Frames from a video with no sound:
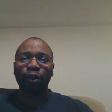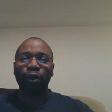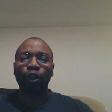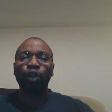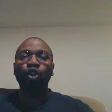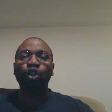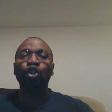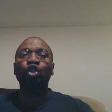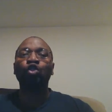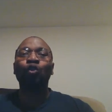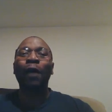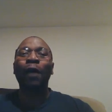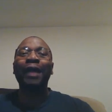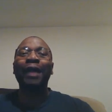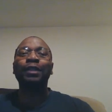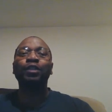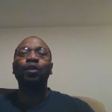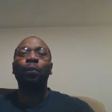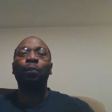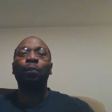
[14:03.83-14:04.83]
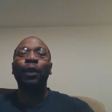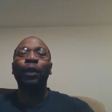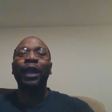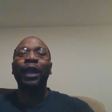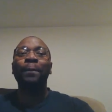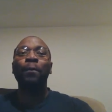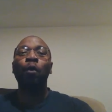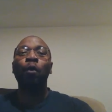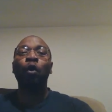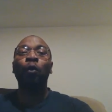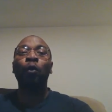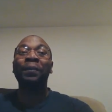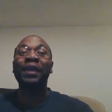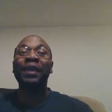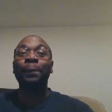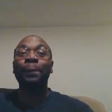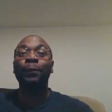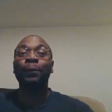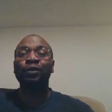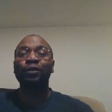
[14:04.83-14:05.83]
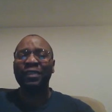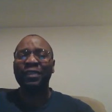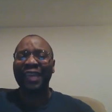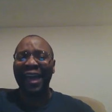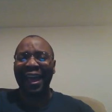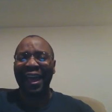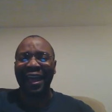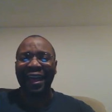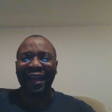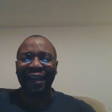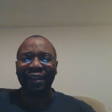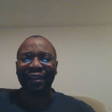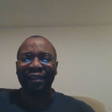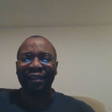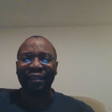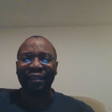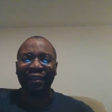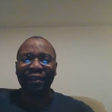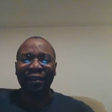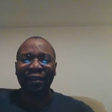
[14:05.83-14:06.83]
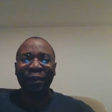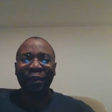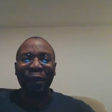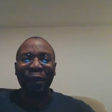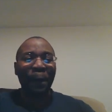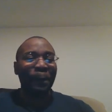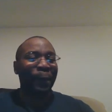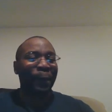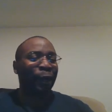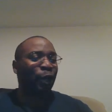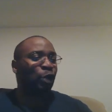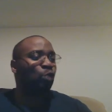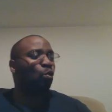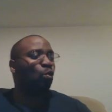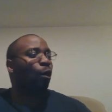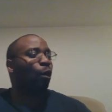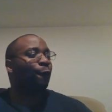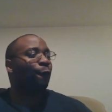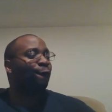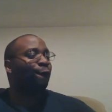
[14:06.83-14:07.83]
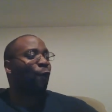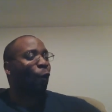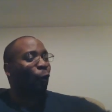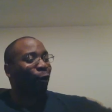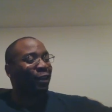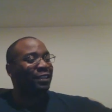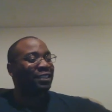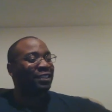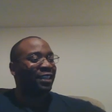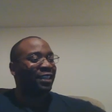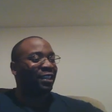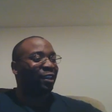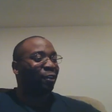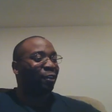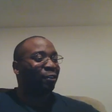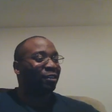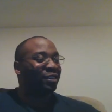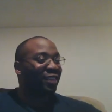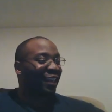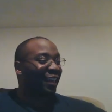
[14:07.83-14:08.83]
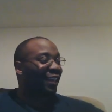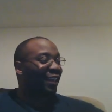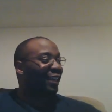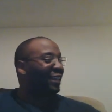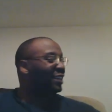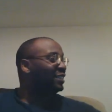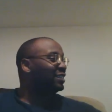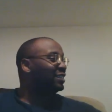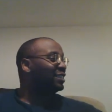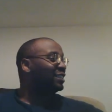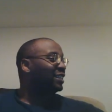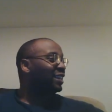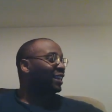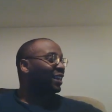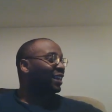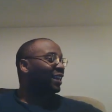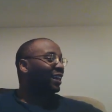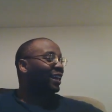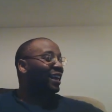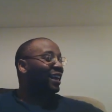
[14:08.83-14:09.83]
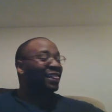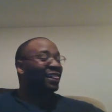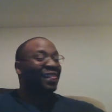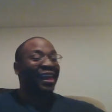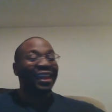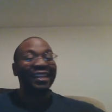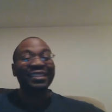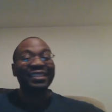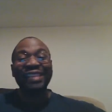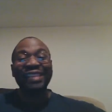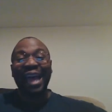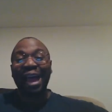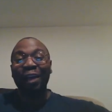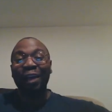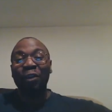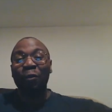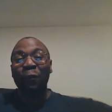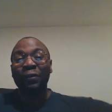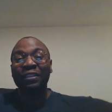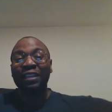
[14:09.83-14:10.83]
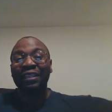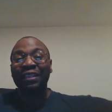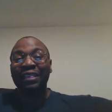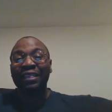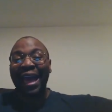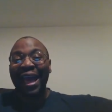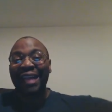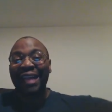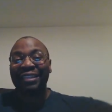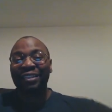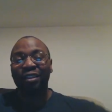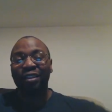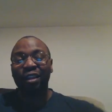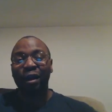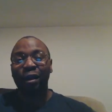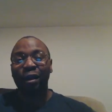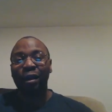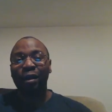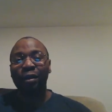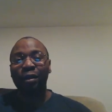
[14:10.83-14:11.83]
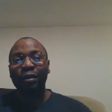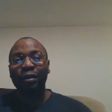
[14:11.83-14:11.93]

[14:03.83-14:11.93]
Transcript: trying to bring more people to God but you are focusing on things that is not going to last long.